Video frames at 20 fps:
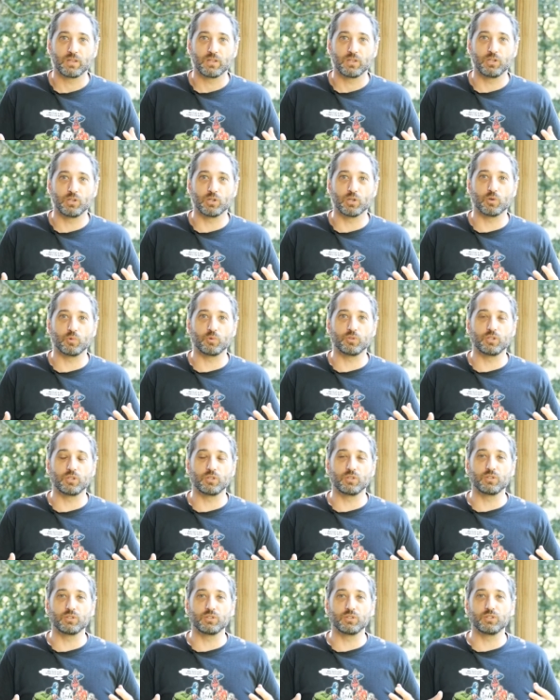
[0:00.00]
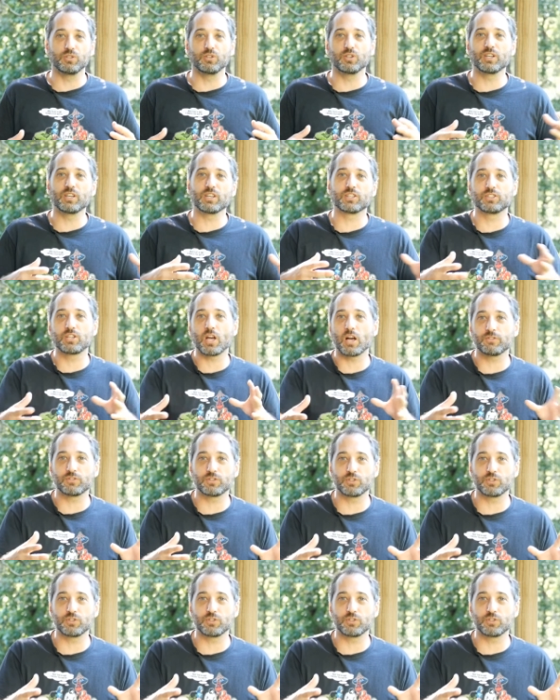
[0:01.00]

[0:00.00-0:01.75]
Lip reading: You get in a tough